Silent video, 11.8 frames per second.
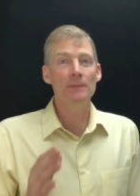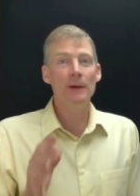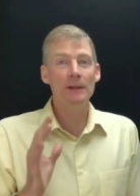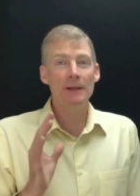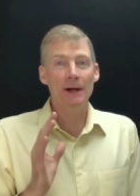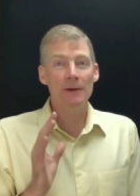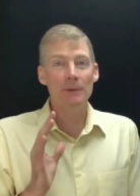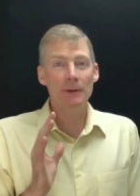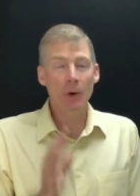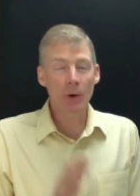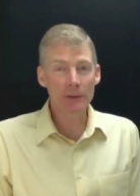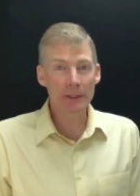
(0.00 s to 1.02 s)
but I've been
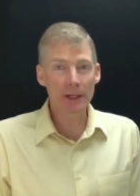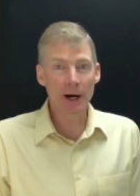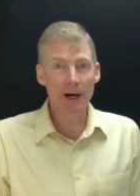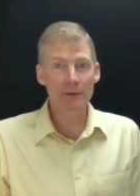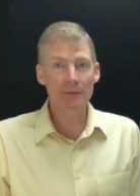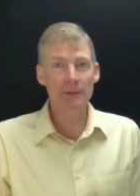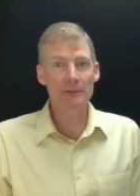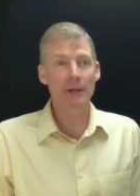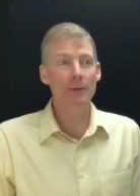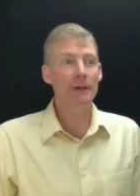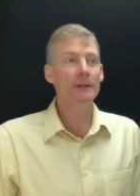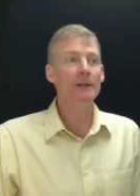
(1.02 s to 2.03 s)
holding off because
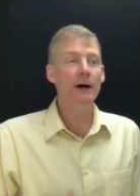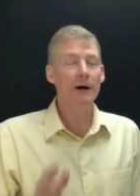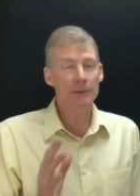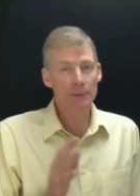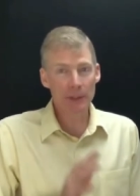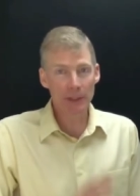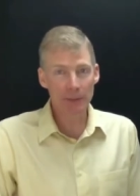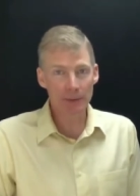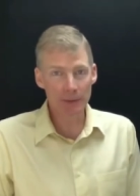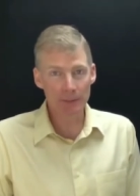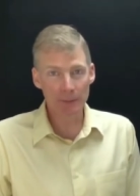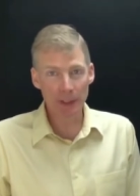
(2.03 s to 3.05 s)
I wanted other
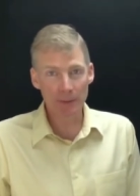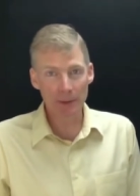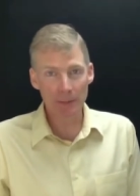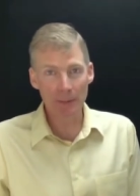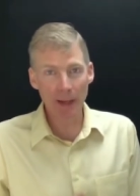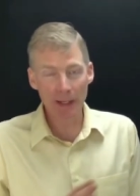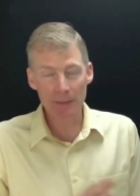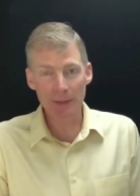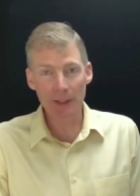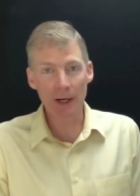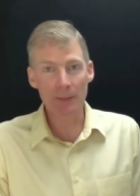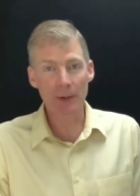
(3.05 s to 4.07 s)
people to be able to back
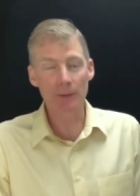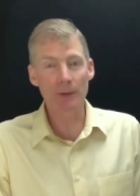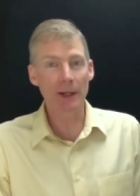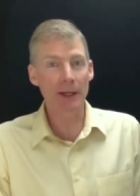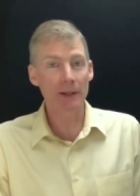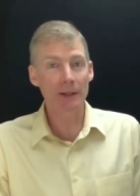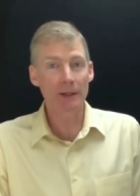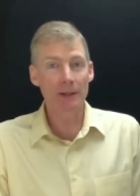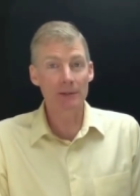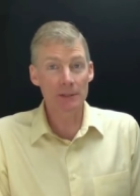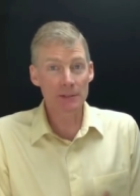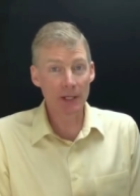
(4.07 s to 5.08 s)
me up on what I
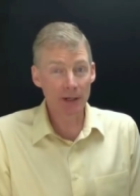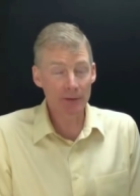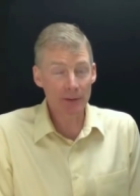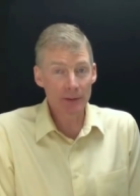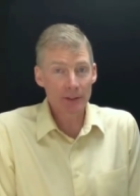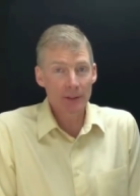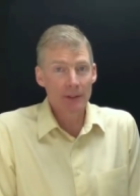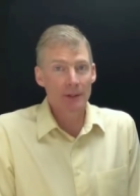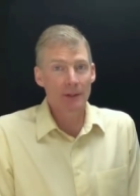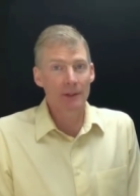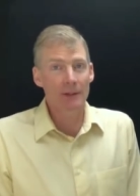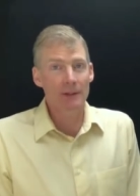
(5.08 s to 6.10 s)
discovered
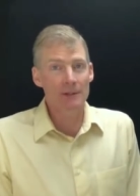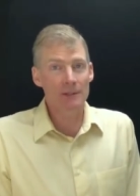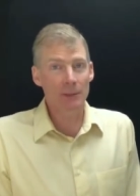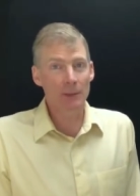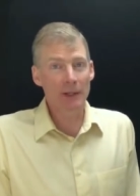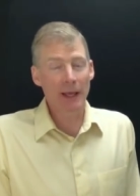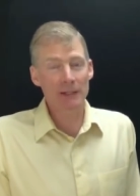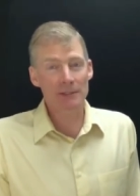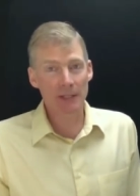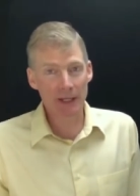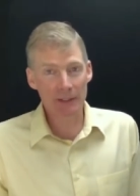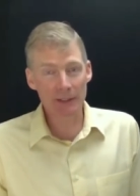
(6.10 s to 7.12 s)
somewhat
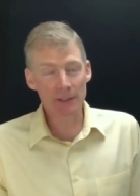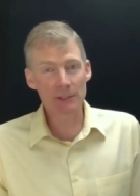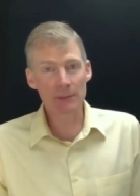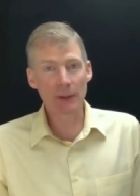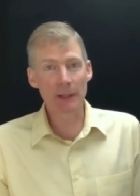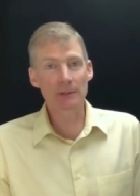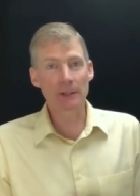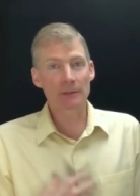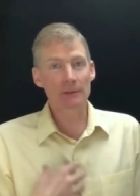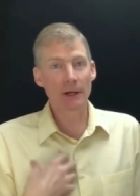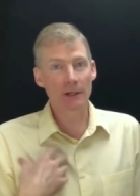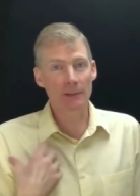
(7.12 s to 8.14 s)
accidentally just by
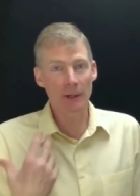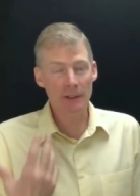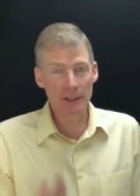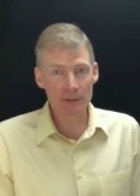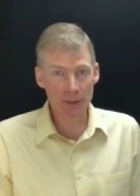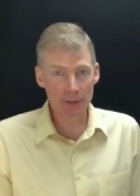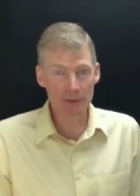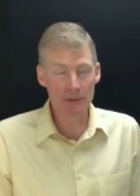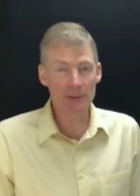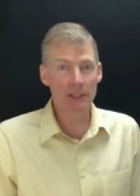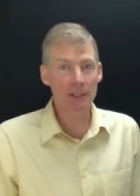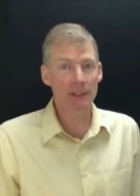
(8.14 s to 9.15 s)
talking about
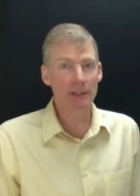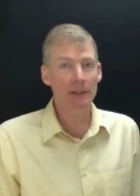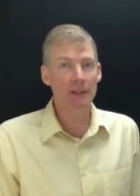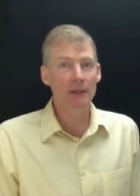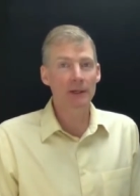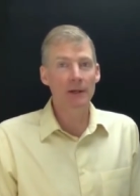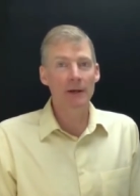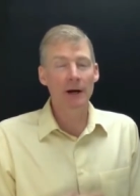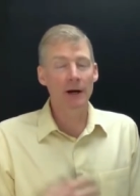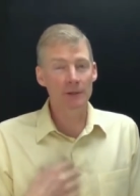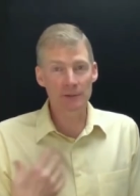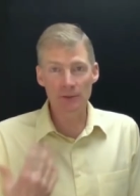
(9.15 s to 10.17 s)
ketosis, getting
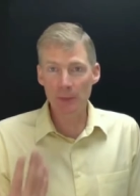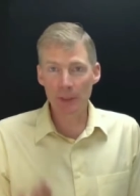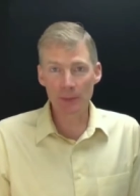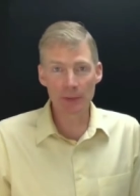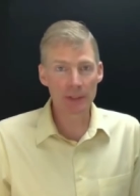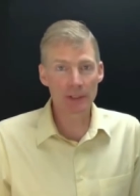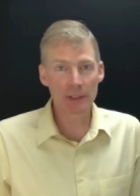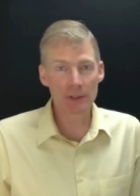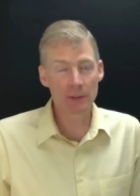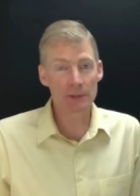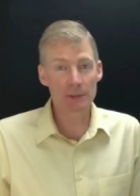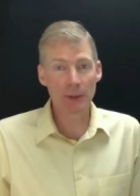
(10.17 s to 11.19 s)
hundreds of people into
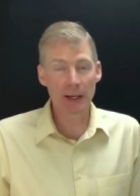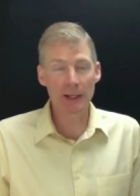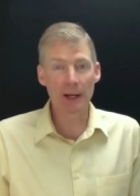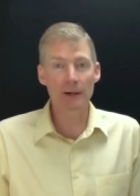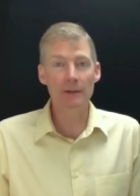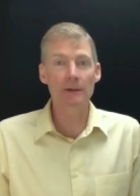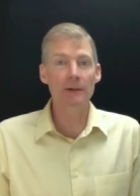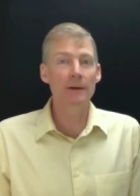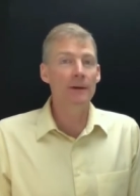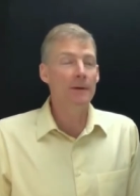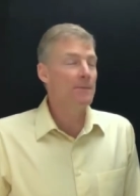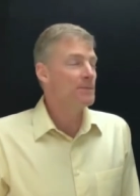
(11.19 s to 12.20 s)
ketosis by now.
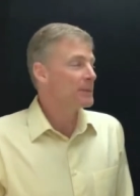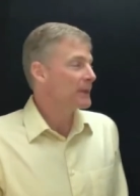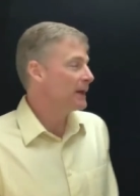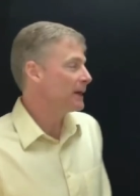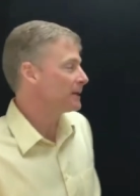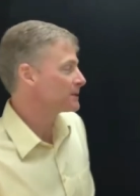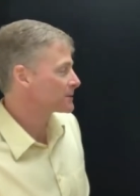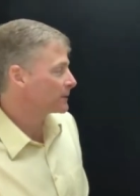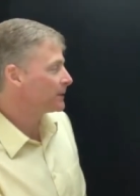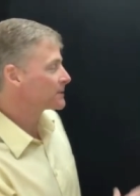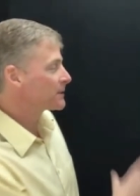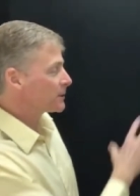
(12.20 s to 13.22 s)
And so
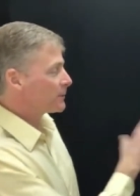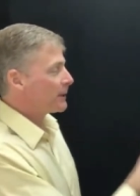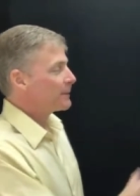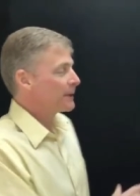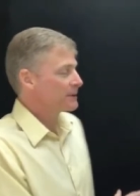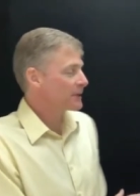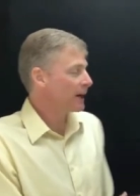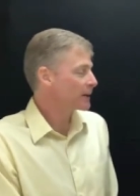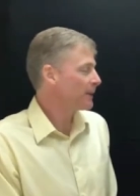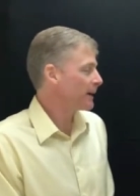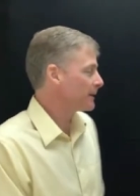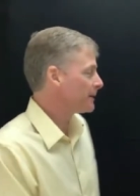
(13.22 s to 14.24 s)
here's other people that talk
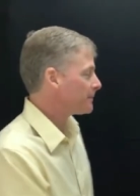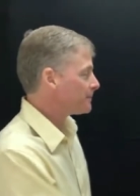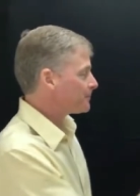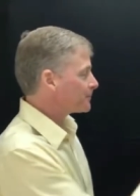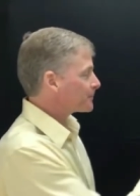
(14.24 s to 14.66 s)
about it.